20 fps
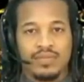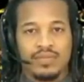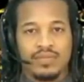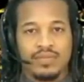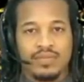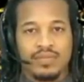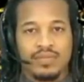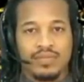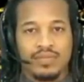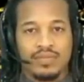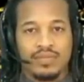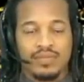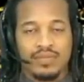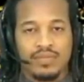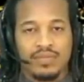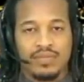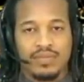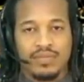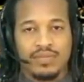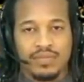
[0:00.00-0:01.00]

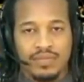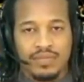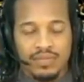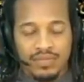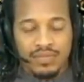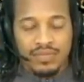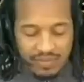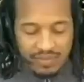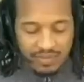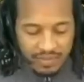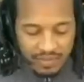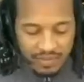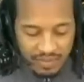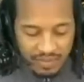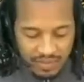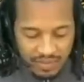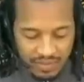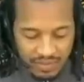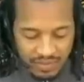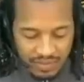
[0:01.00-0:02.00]

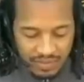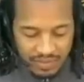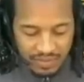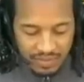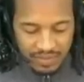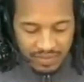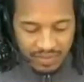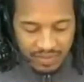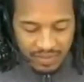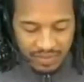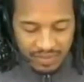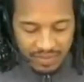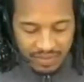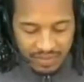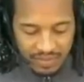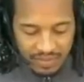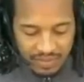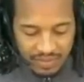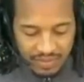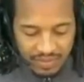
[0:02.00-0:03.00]

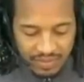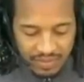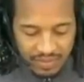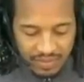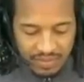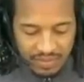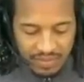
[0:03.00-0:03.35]
(not speaking)